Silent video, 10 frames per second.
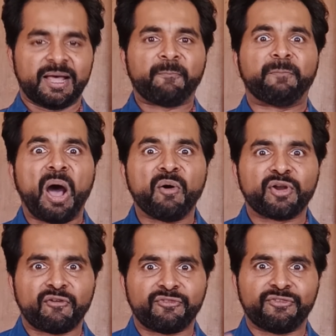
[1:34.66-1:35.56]
the
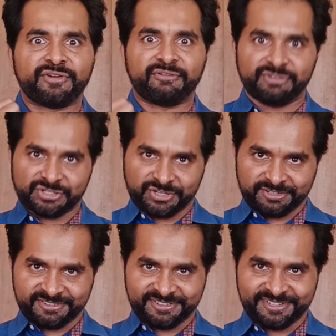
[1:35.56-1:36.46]
power of
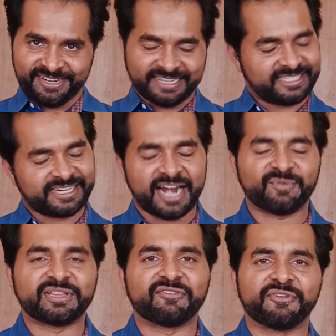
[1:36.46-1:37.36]
revision. Let's
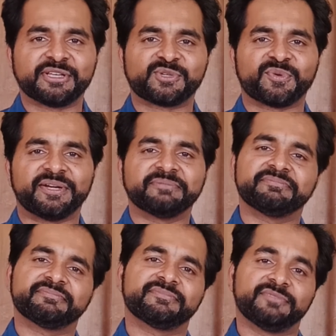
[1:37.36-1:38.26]
start with the first one.
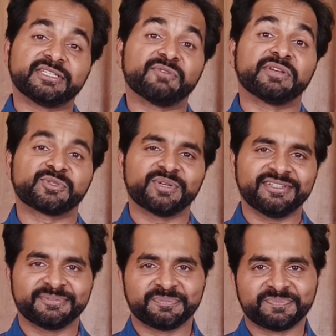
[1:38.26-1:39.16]
What's the first
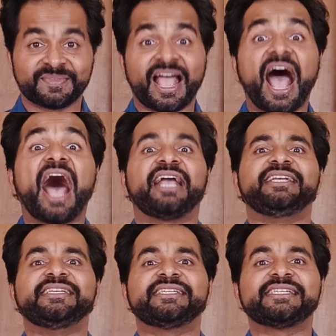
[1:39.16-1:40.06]
one?
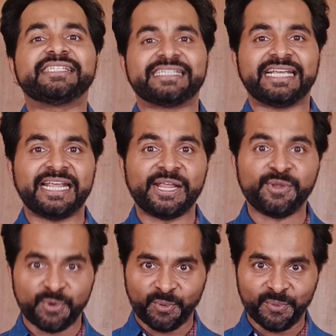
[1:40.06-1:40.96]

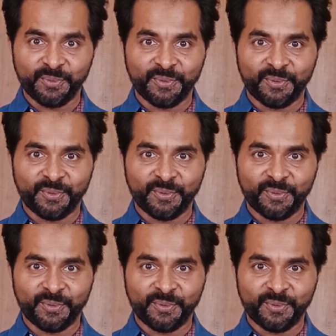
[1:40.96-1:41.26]
ICU.